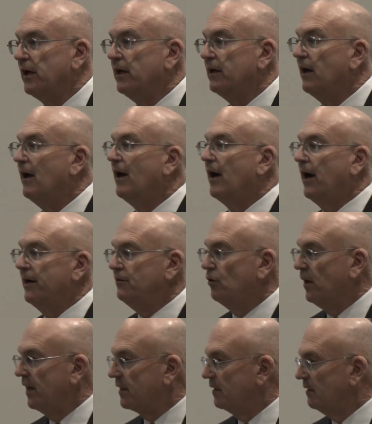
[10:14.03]
Hey, I know
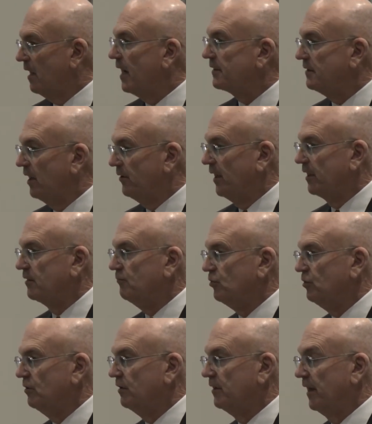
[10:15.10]
I can lock down that computer.